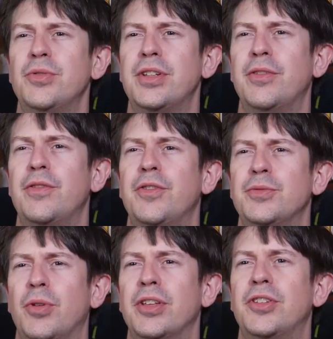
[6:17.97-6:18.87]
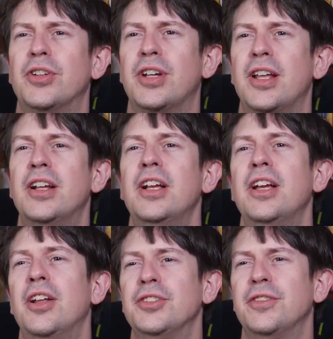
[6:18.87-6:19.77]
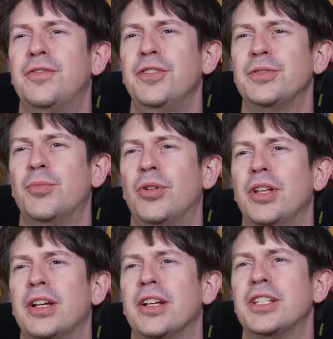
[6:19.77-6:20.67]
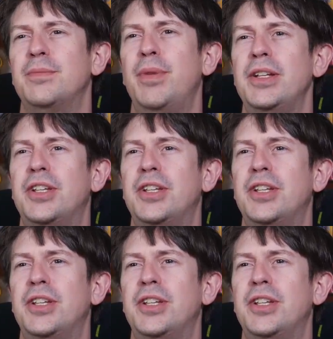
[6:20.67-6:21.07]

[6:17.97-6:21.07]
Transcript: one definitely feels more like the arcade. It also feels more like a Space